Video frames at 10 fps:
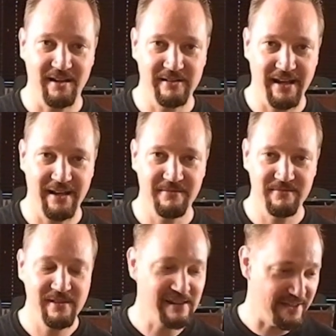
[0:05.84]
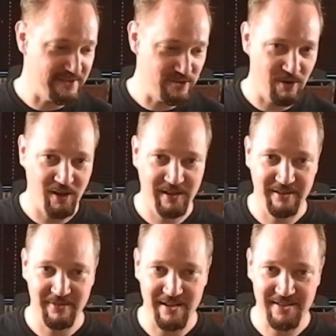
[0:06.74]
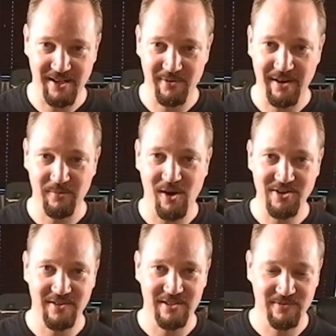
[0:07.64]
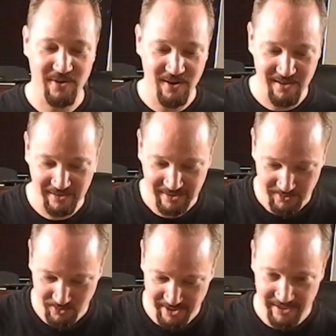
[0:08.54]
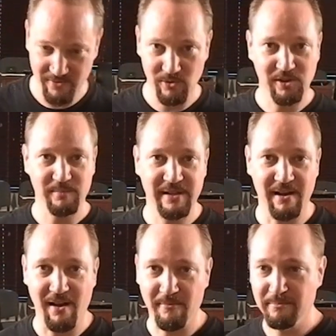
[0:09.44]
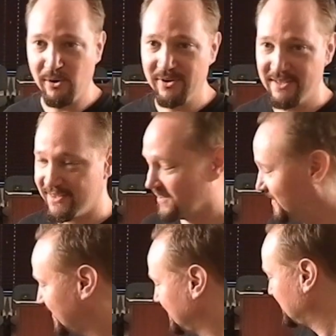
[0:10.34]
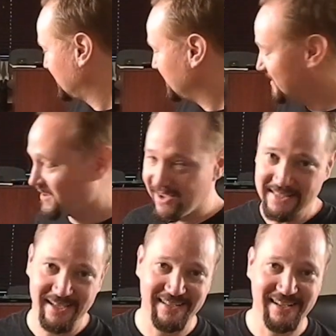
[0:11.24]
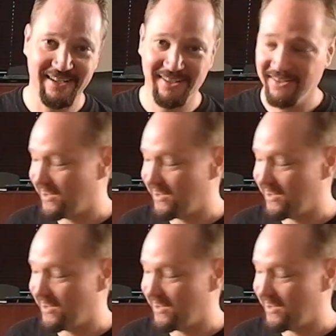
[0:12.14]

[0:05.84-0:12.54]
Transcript: Glad that you all have stuck around watching this far. We're going to give you a little bit of bonus content here,